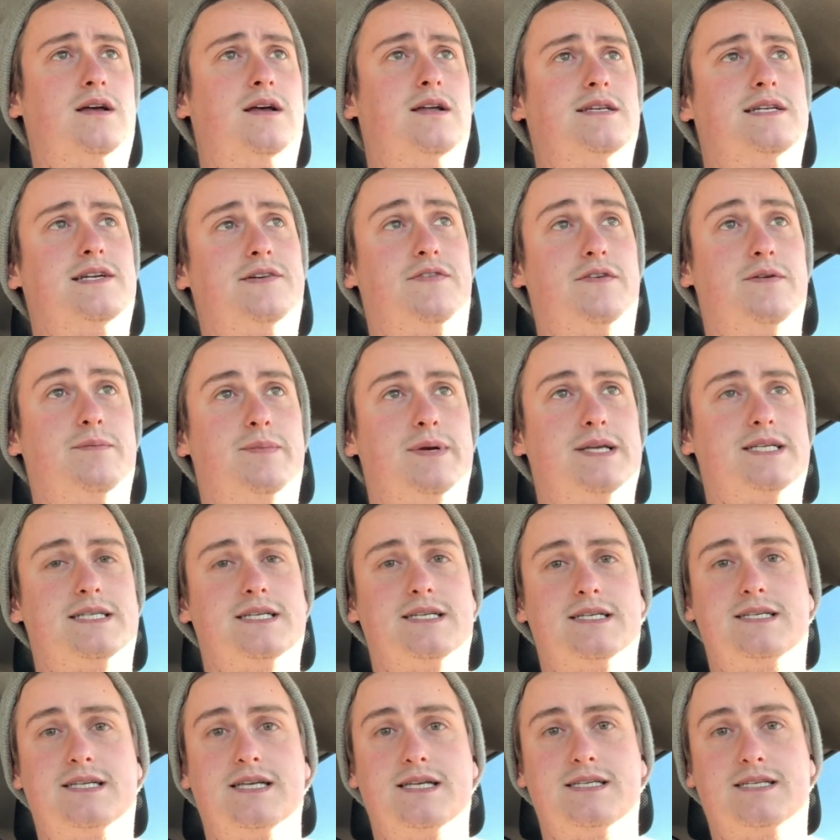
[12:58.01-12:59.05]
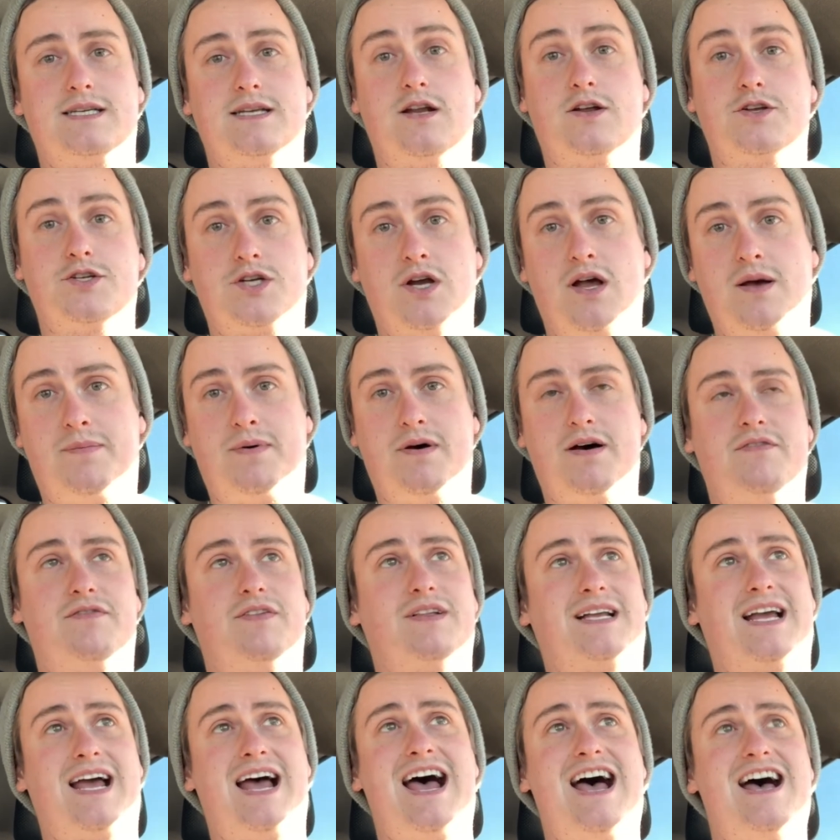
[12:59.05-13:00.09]
different businesses, and I'll drop off like
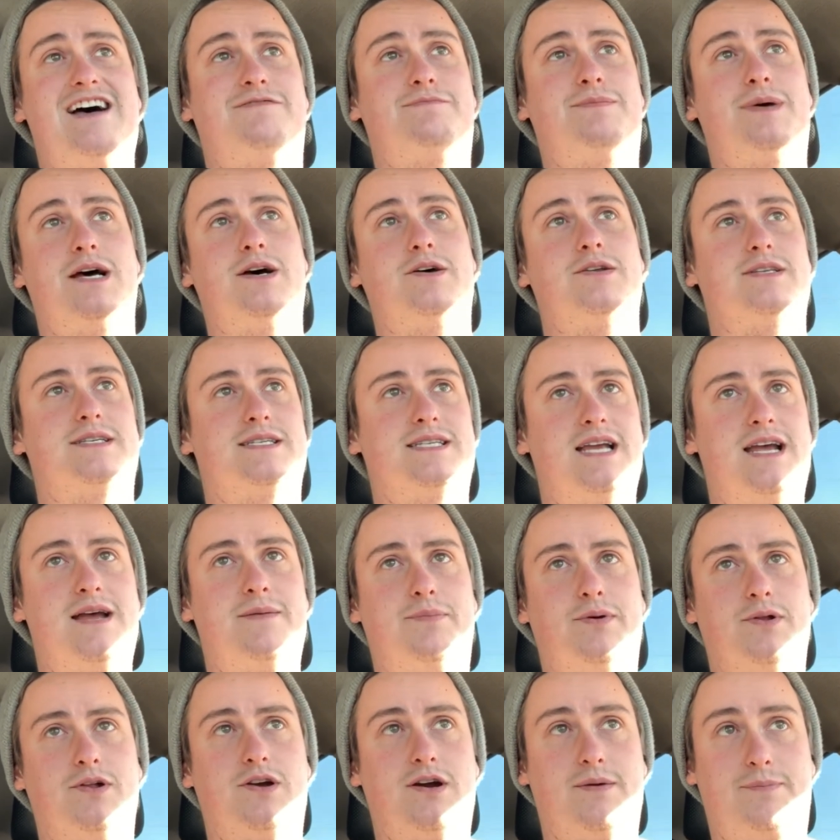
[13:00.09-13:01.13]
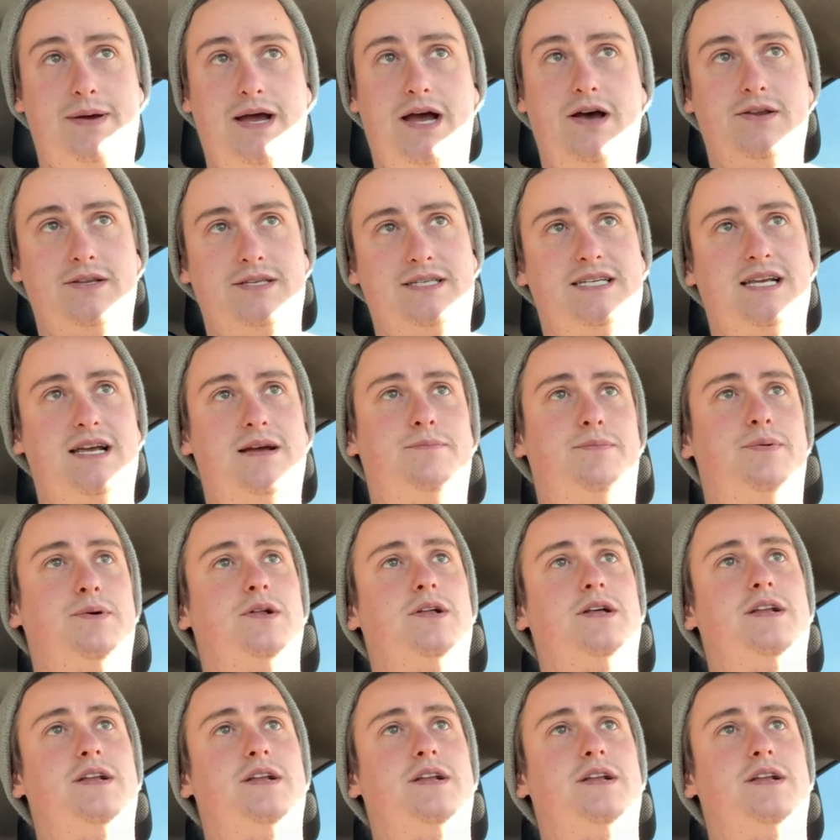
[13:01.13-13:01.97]
a half-pound sample or a pound sample,